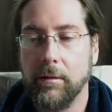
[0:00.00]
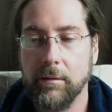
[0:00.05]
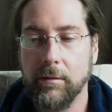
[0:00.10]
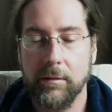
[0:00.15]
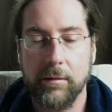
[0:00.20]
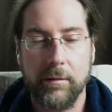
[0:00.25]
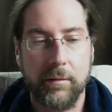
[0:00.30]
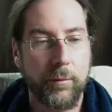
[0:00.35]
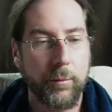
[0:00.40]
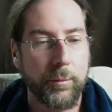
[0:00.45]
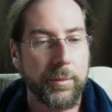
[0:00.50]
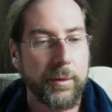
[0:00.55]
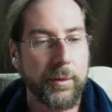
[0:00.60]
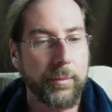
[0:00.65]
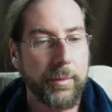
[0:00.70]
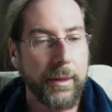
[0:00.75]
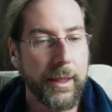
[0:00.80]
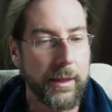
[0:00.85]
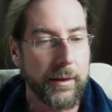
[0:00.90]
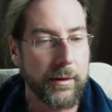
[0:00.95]
Would be
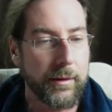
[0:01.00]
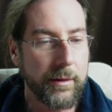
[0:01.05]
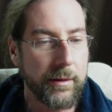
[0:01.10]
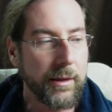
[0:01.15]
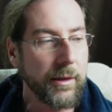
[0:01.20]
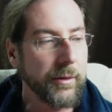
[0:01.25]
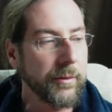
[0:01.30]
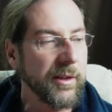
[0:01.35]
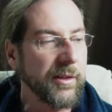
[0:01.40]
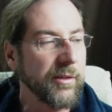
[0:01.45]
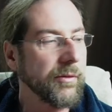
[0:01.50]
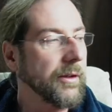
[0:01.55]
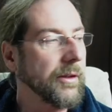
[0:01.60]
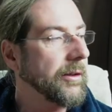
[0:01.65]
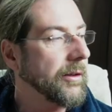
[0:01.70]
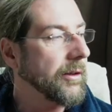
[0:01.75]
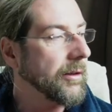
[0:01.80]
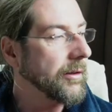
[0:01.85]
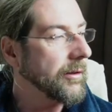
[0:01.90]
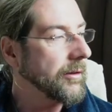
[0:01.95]
bad. No, it's very
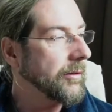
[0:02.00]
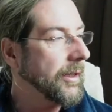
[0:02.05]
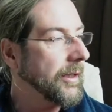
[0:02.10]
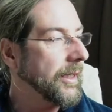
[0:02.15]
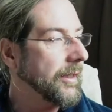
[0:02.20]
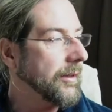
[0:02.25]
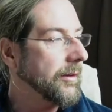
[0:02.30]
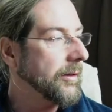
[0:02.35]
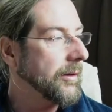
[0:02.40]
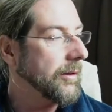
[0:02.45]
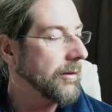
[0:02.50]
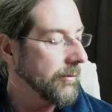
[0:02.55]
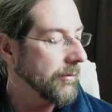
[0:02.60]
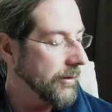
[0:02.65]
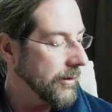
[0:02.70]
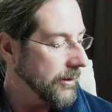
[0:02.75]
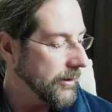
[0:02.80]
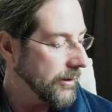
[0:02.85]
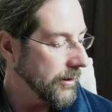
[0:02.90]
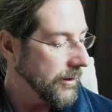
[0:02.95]
hard to get. I
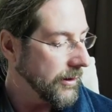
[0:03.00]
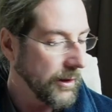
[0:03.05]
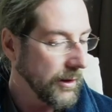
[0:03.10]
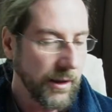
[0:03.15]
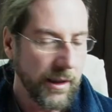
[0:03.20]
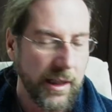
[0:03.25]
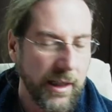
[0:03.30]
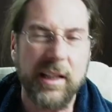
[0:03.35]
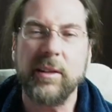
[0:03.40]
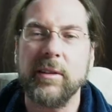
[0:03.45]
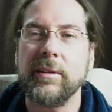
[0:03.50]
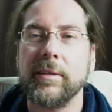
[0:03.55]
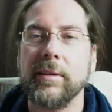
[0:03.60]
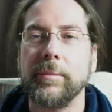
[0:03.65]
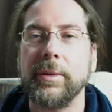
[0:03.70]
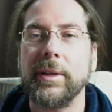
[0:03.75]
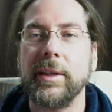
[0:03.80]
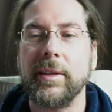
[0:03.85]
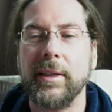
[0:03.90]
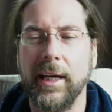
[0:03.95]
really, I looked a
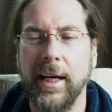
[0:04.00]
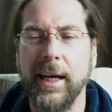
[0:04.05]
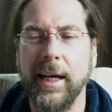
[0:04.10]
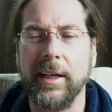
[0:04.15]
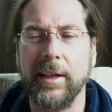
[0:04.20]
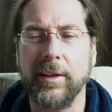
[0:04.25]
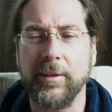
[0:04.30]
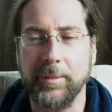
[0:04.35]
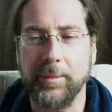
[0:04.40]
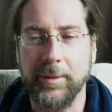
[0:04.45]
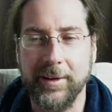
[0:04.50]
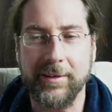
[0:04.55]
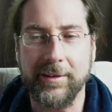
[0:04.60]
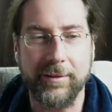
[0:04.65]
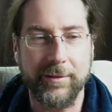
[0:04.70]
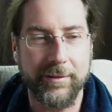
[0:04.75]
bit and expensive.